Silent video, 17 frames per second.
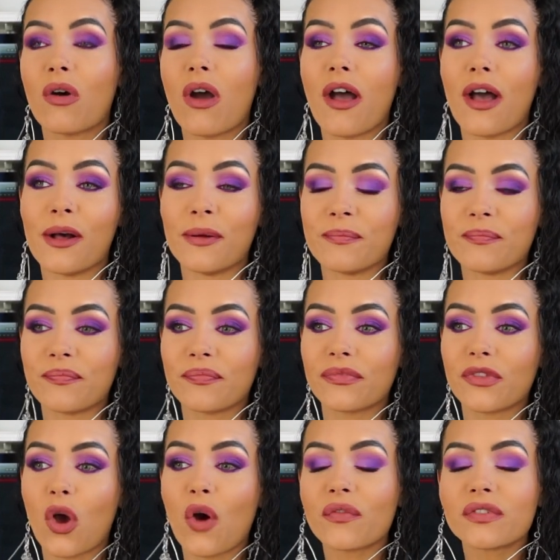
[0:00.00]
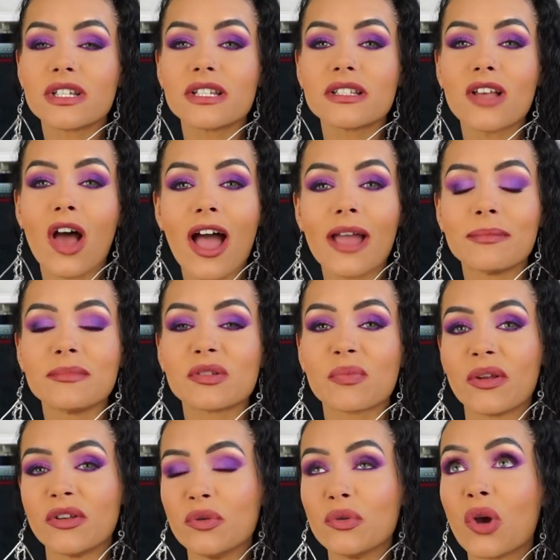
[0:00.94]
Um, oftentimes,
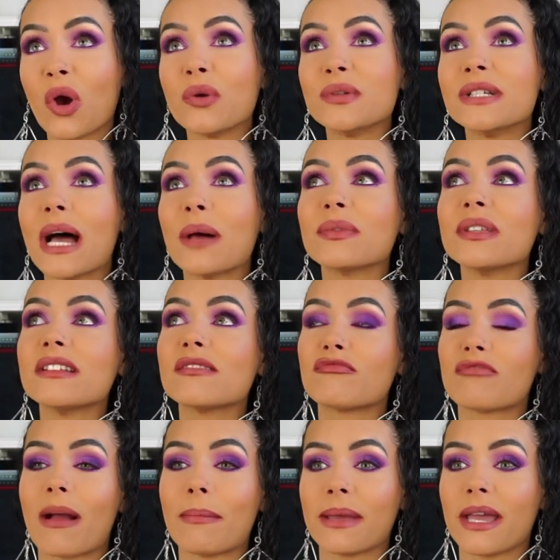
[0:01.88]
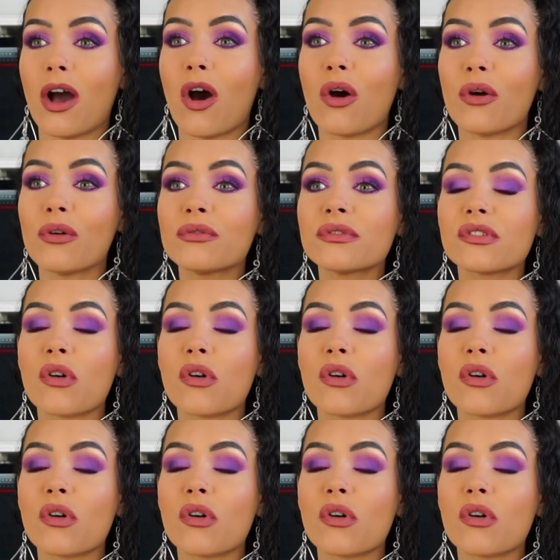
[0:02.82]
when you go down these rabbit holes